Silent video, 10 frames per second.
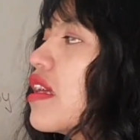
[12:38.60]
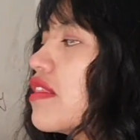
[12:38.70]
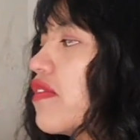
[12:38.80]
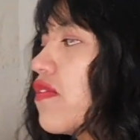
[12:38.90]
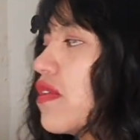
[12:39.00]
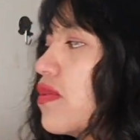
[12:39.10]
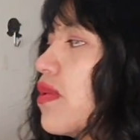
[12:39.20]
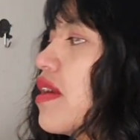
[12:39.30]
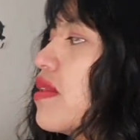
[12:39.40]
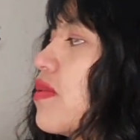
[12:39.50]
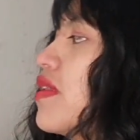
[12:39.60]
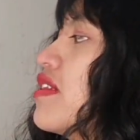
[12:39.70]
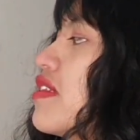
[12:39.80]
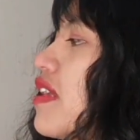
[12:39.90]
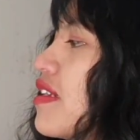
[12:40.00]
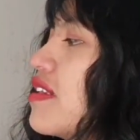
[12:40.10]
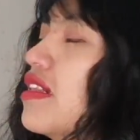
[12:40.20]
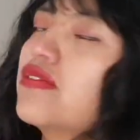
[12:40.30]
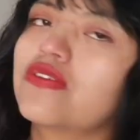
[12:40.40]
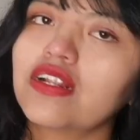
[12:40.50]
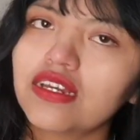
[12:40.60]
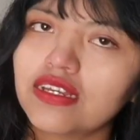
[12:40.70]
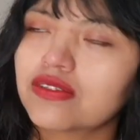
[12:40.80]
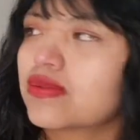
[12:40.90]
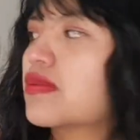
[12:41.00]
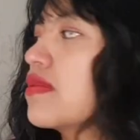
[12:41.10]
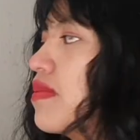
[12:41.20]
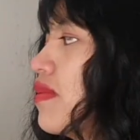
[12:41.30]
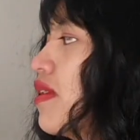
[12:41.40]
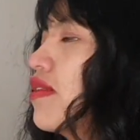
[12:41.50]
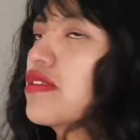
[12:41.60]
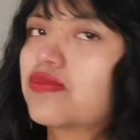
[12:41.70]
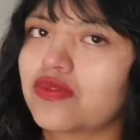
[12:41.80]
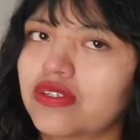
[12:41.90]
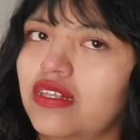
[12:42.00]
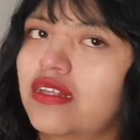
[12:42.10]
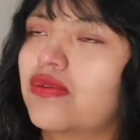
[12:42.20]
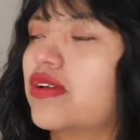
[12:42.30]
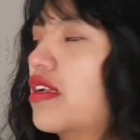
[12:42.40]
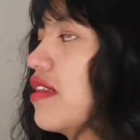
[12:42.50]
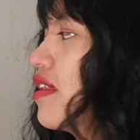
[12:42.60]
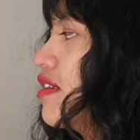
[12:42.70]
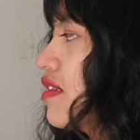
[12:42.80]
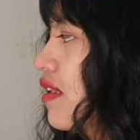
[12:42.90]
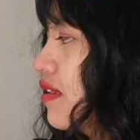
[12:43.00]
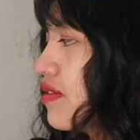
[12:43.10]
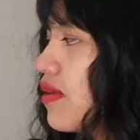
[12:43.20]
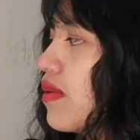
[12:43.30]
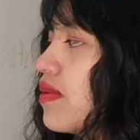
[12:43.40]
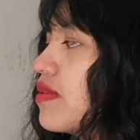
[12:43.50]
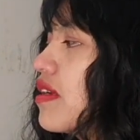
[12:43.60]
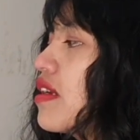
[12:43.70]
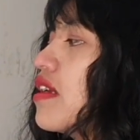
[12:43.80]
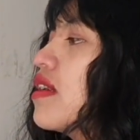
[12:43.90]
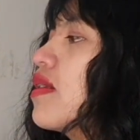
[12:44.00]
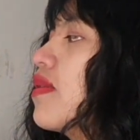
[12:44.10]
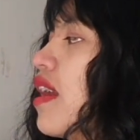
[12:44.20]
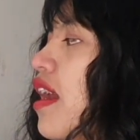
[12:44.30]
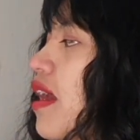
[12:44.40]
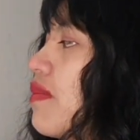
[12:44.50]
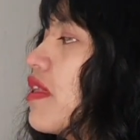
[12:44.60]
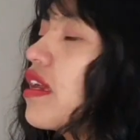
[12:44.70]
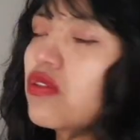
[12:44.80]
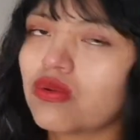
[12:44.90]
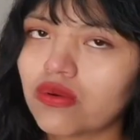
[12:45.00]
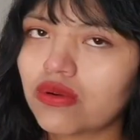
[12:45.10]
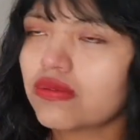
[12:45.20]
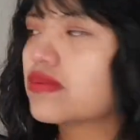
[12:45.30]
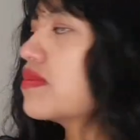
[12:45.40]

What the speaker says: The fourth one with the nasal release, because it's proceeding with a nasal sound, we have ignore